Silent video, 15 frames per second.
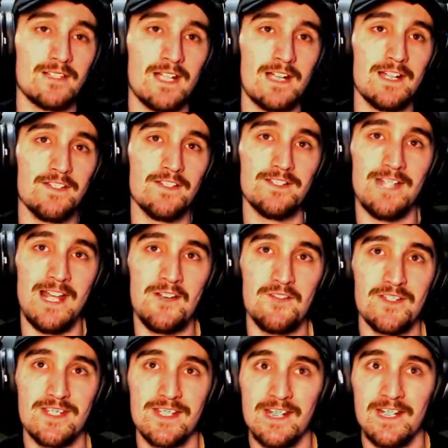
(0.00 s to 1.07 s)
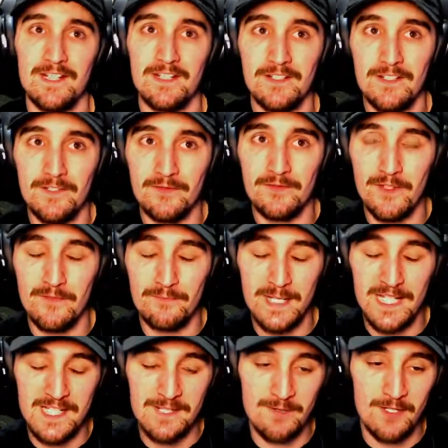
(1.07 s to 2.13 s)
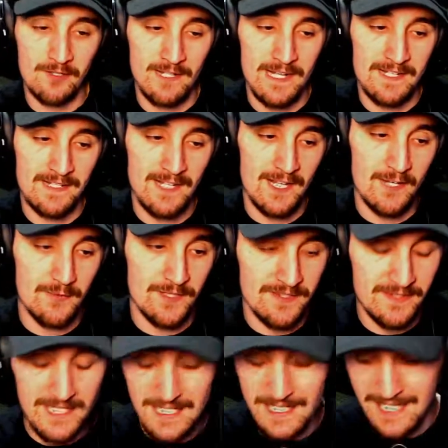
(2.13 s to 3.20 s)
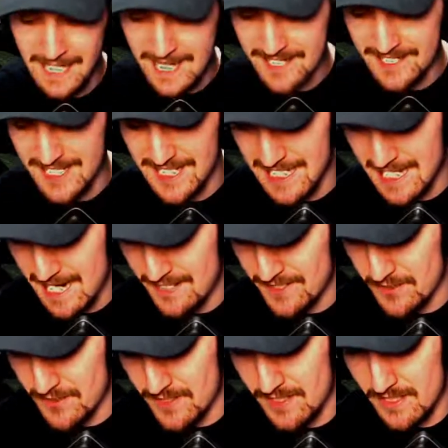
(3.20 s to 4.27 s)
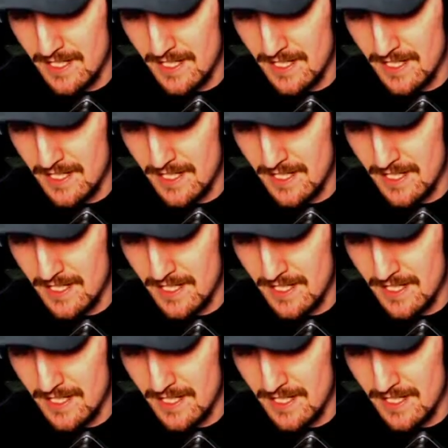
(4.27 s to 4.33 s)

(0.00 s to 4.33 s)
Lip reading: kind of the downside of baseball right now with Nick Castellanos.